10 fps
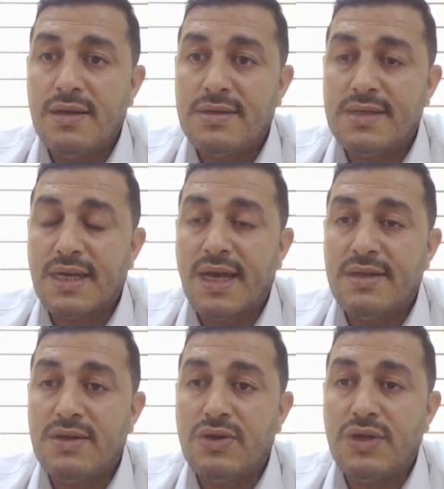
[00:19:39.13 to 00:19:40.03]

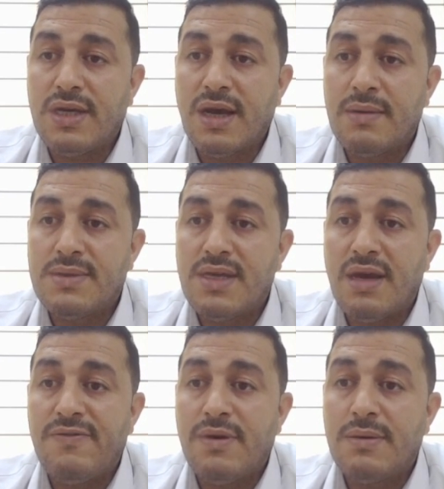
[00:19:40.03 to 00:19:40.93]
Second degree comes the
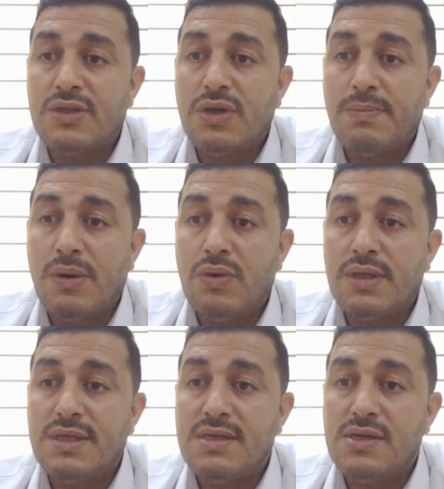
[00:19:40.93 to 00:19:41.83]
inflammatory bowel
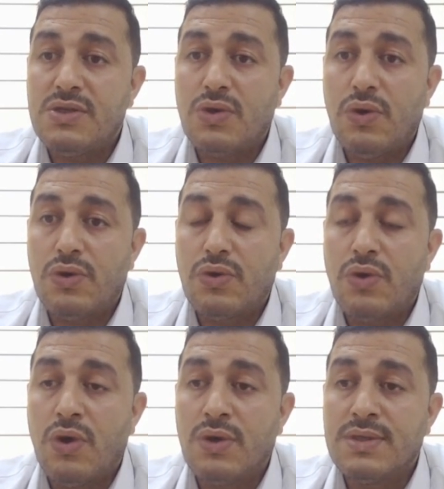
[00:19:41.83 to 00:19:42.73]
disease or
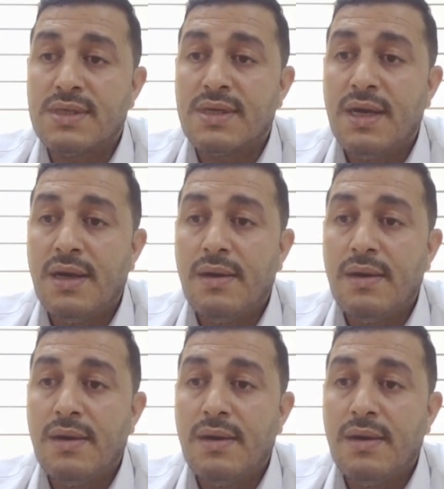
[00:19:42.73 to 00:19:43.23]
Crohn's,